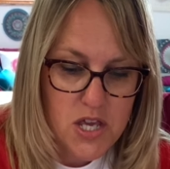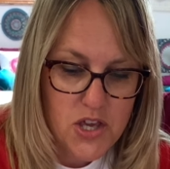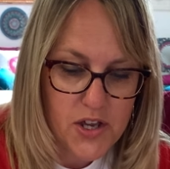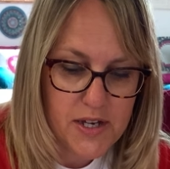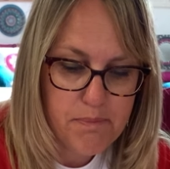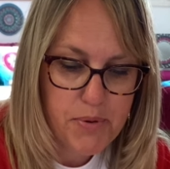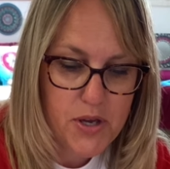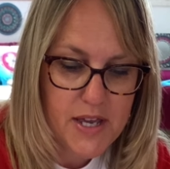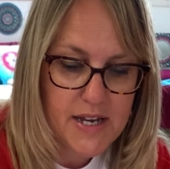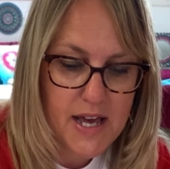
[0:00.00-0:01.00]
You're going to
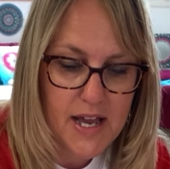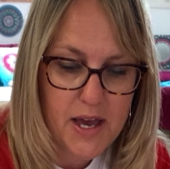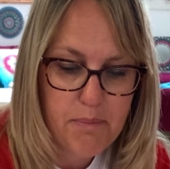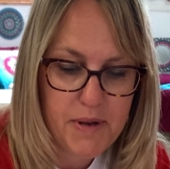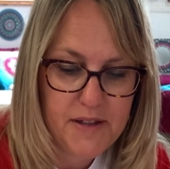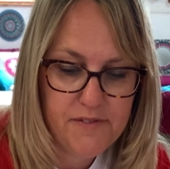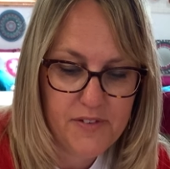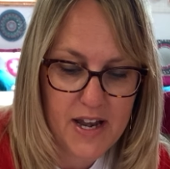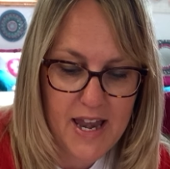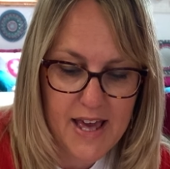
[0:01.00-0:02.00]
put in a couple of
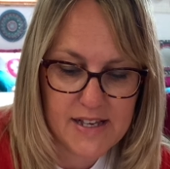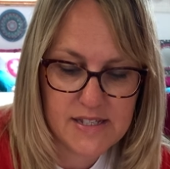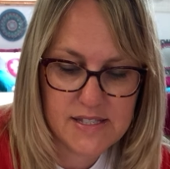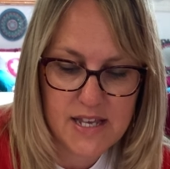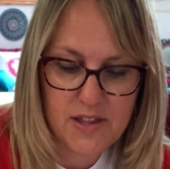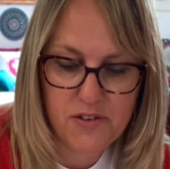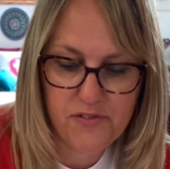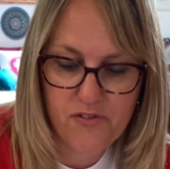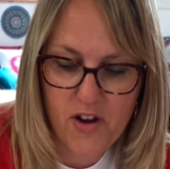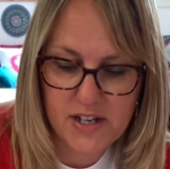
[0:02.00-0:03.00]
legs at the
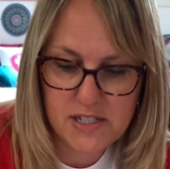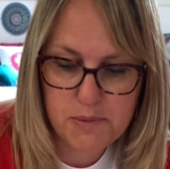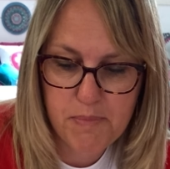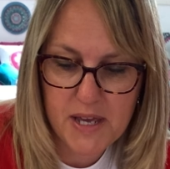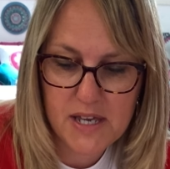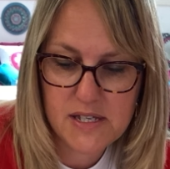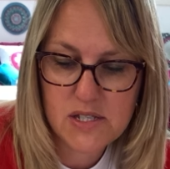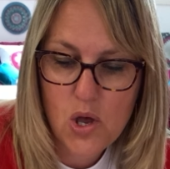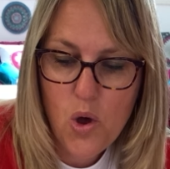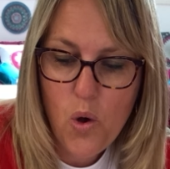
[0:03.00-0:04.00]
front
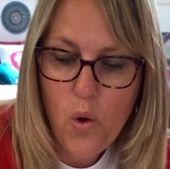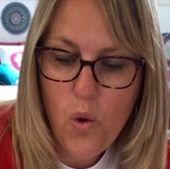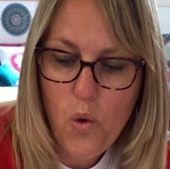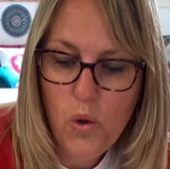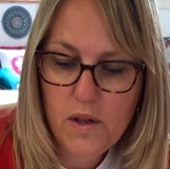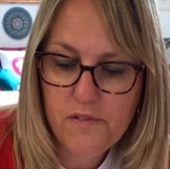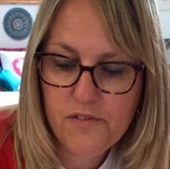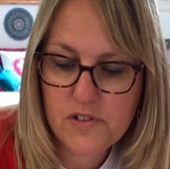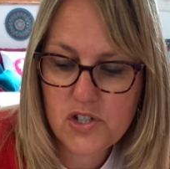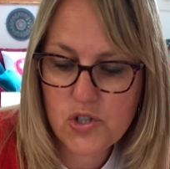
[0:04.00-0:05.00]
because all of
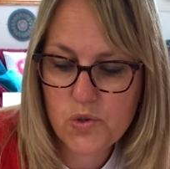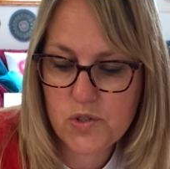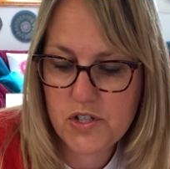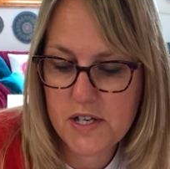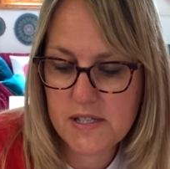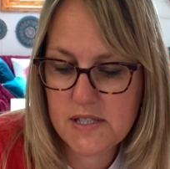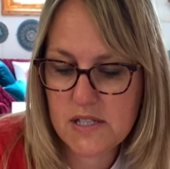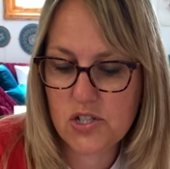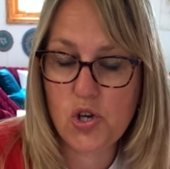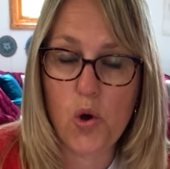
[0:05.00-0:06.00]
George's
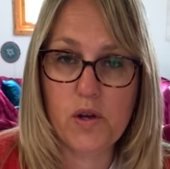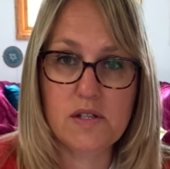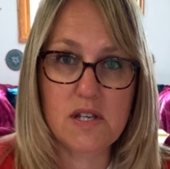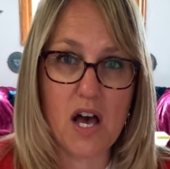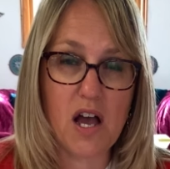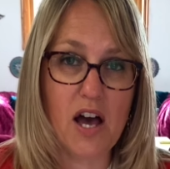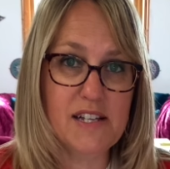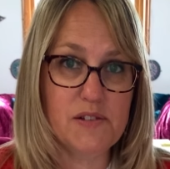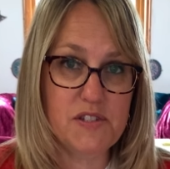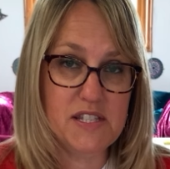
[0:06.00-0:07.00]
dogs are
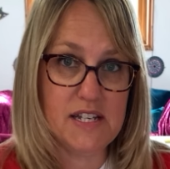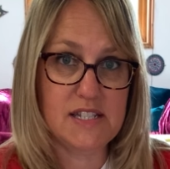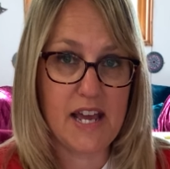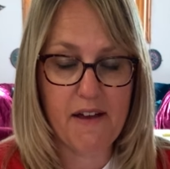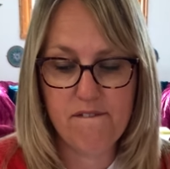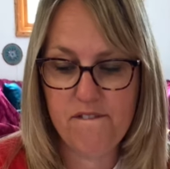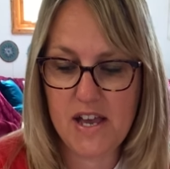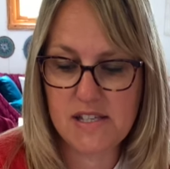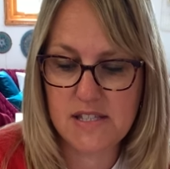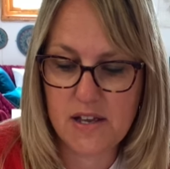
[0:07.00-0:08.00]
kind of sitting and
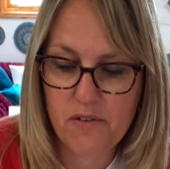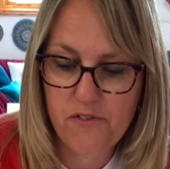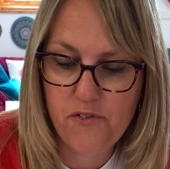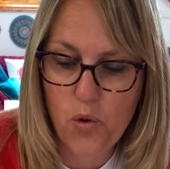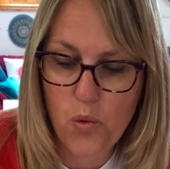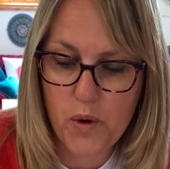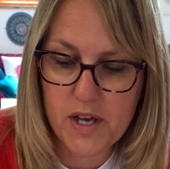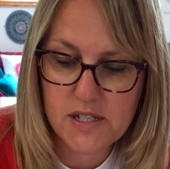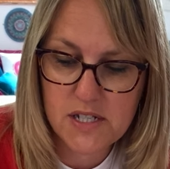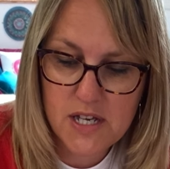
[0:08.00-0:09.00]
facing
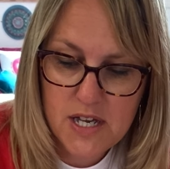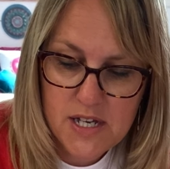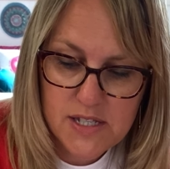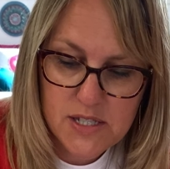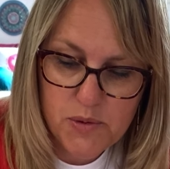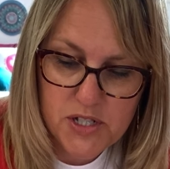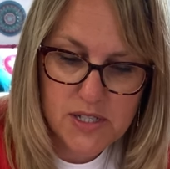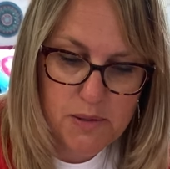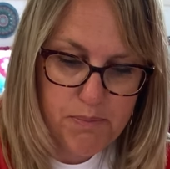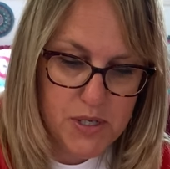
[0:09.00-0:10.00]
forward. So we're just
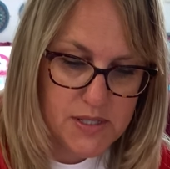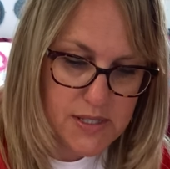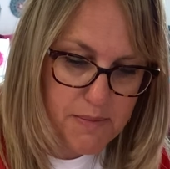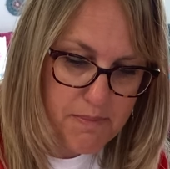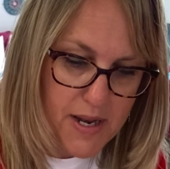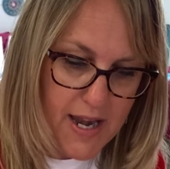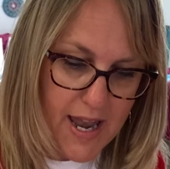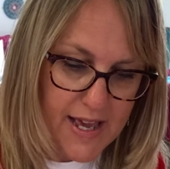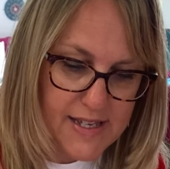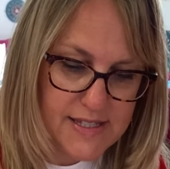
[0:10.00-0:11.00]
going to put some
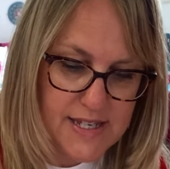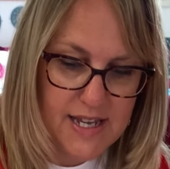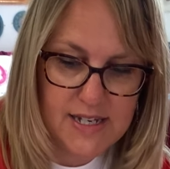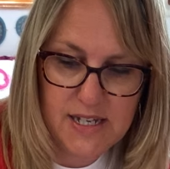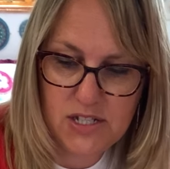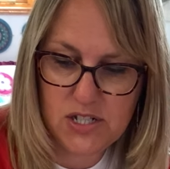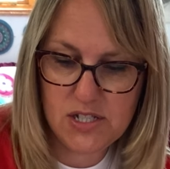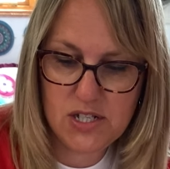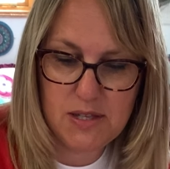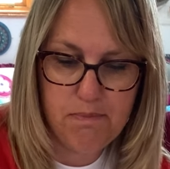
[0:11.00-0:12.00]
legs in
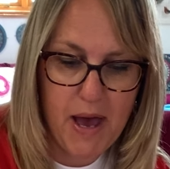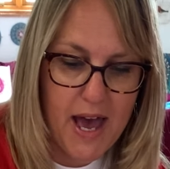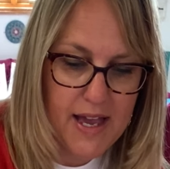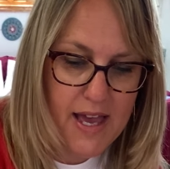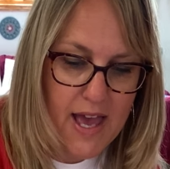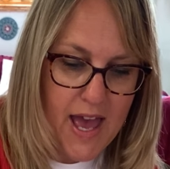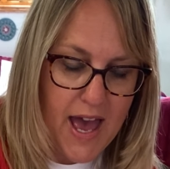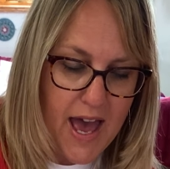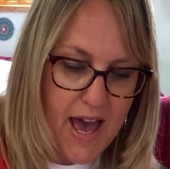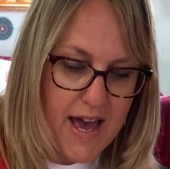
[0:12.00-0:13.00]
just to the back
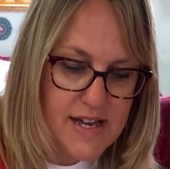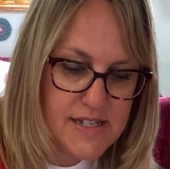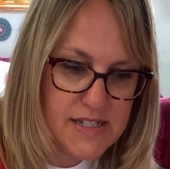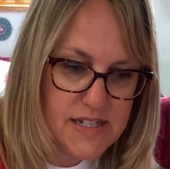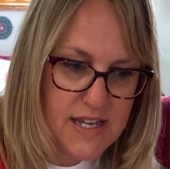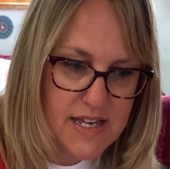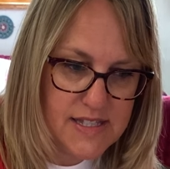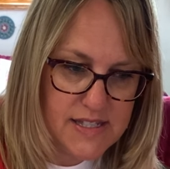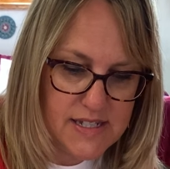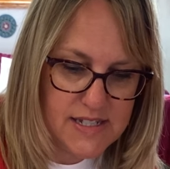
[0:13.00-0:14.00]
and
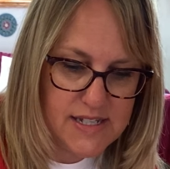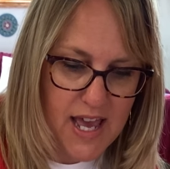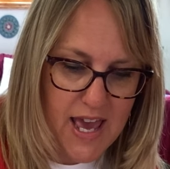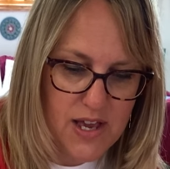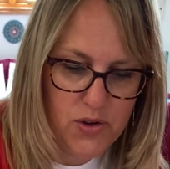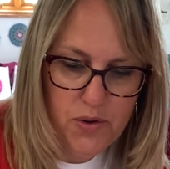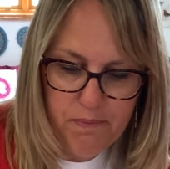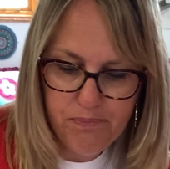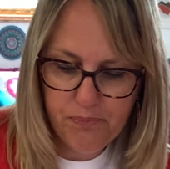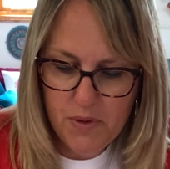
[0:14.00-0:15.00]
his
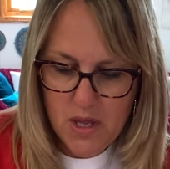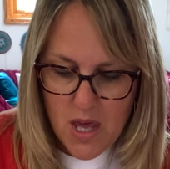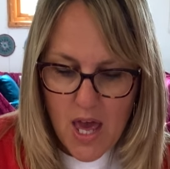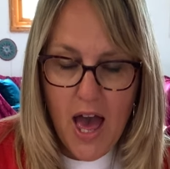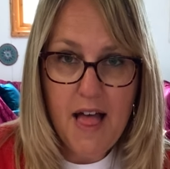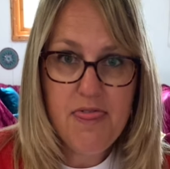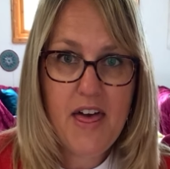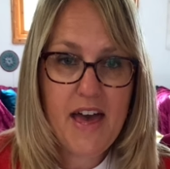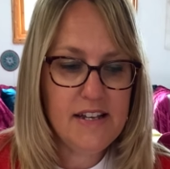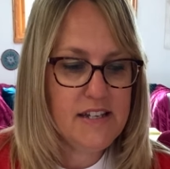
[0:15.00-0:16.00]
tail. And
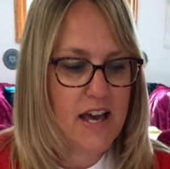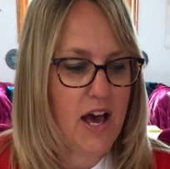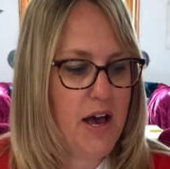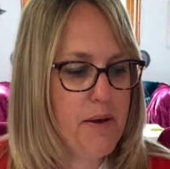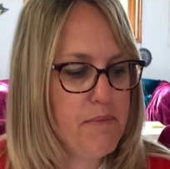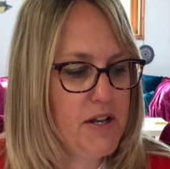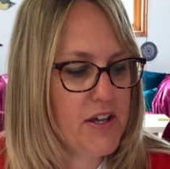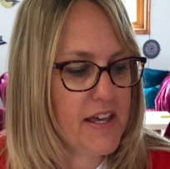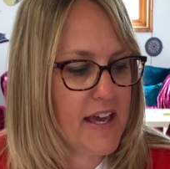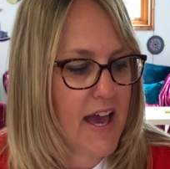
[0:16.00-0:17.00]
then
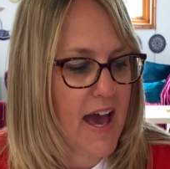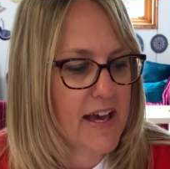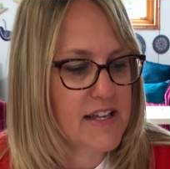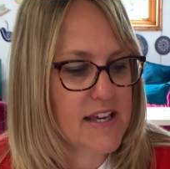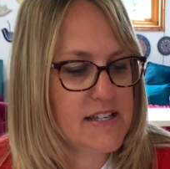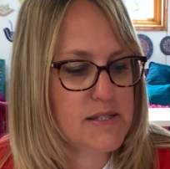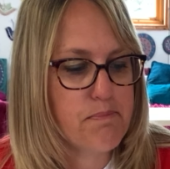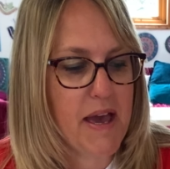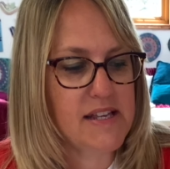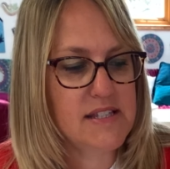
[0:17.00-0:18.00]
looking at his
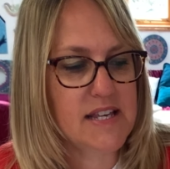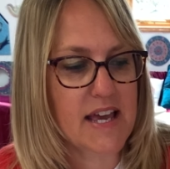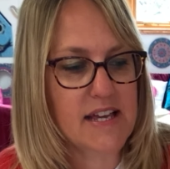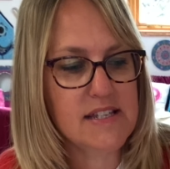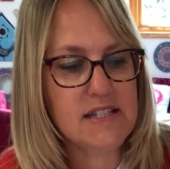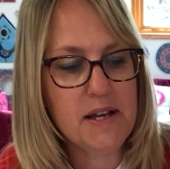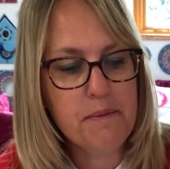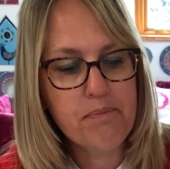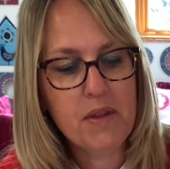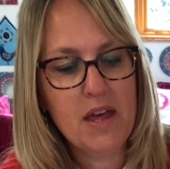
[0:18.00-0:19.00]
paintings,
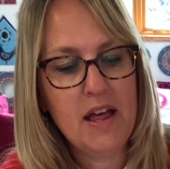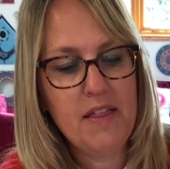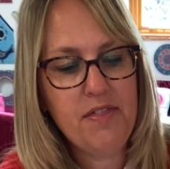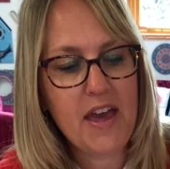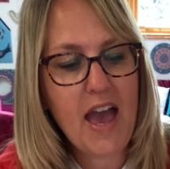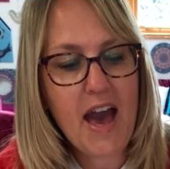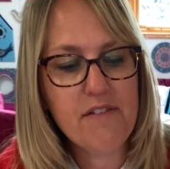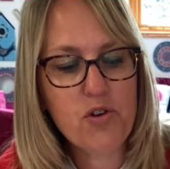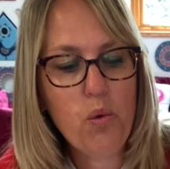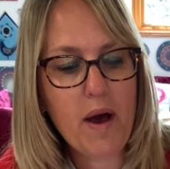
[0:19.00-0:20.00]
they
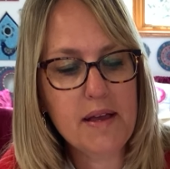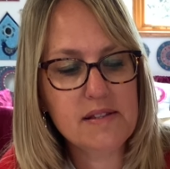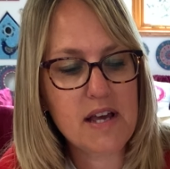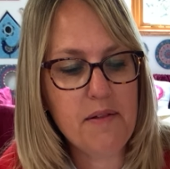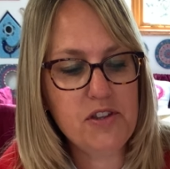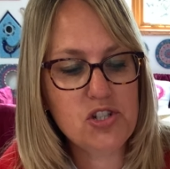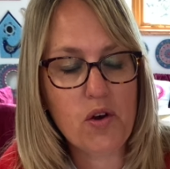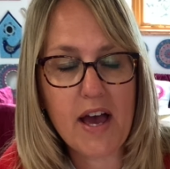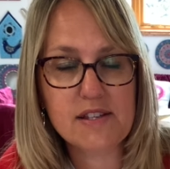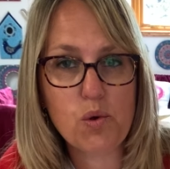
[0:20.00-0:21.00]
have quite, the
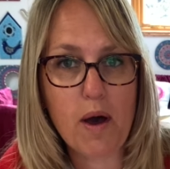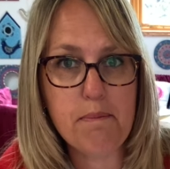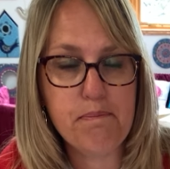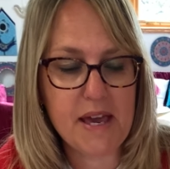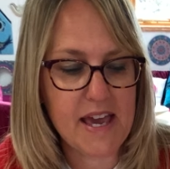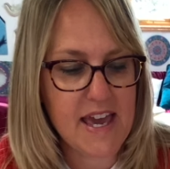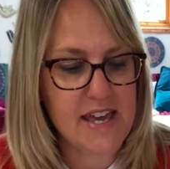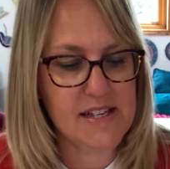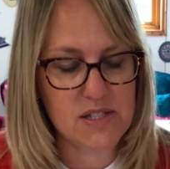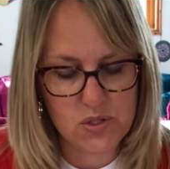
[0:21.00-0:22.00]
dog has quite big
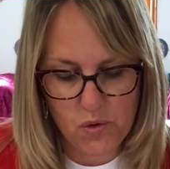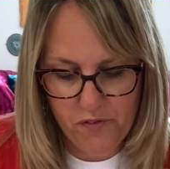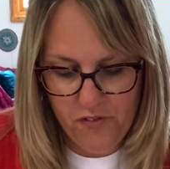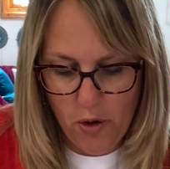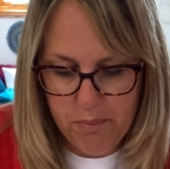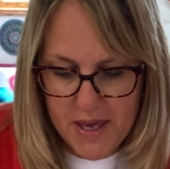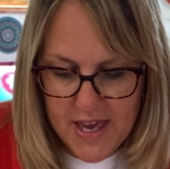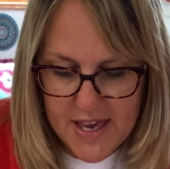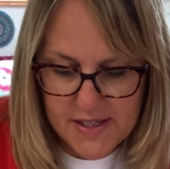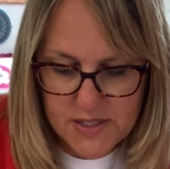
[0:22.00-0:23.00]
ears and sort of floppy ears.